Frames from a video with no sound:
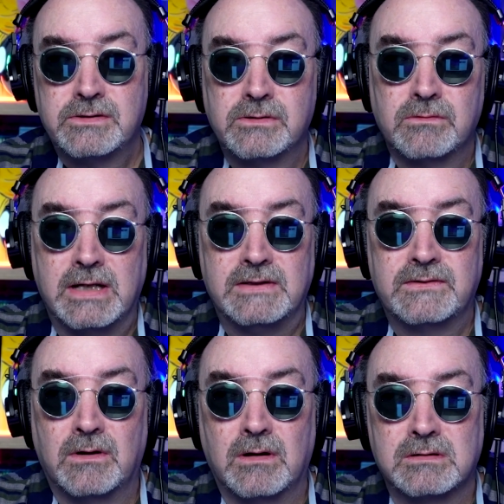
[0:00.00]
who write
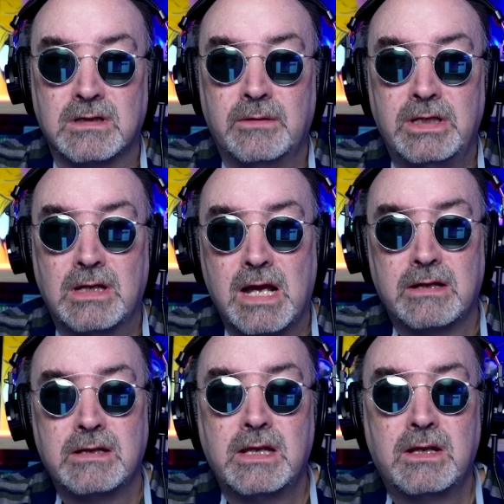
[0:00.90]
songs. I mean, how
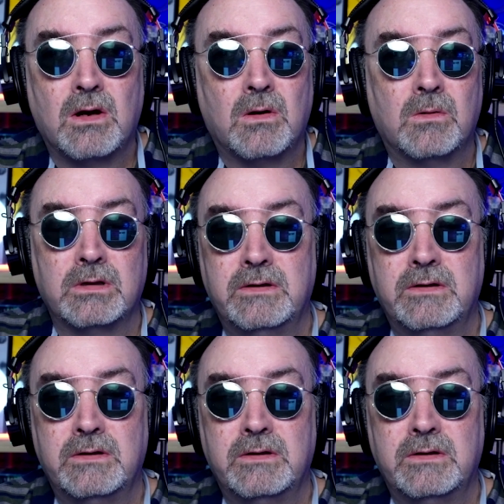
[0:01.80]
did they go?